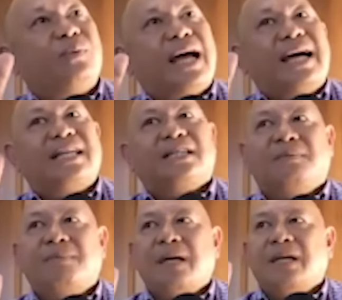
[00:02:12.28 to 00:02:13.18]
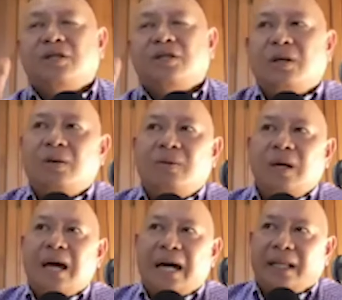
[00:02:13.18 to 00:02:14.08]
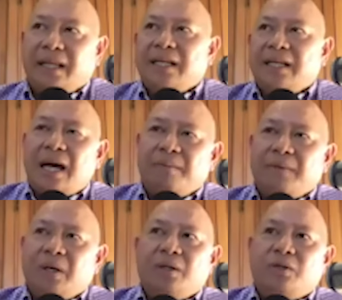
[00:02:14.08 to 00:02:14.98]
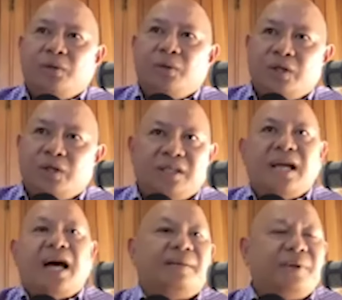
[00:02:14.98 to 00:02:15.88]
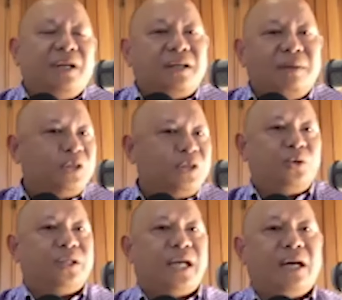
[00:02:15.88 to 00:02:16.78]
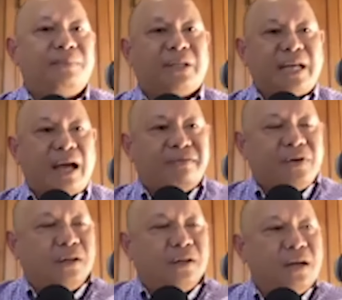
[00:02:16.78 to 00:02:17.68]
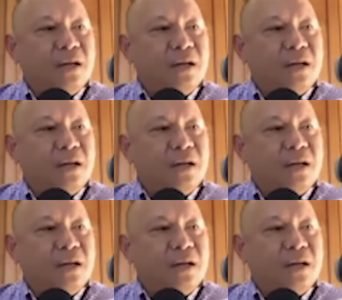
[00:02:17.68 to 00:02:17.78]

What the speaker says: asked him, I think I'm going to just die. I'm going to commit suicide because I've got